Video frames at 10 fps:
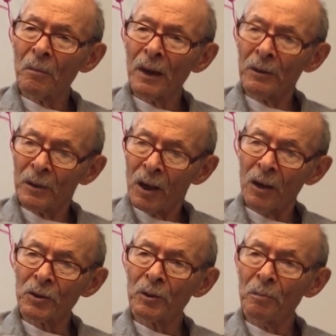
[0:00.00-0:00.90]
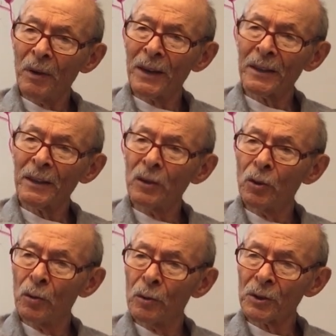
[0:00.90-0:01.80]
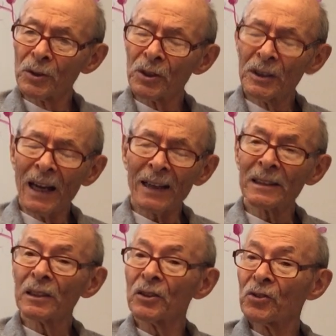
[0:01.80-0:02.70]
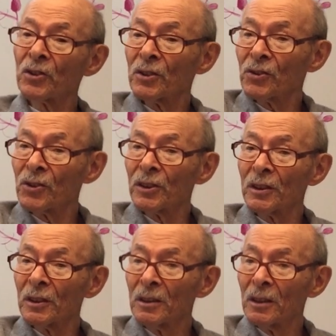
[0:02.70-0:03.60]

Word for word: my cousin Betty, who was Natalie's sister.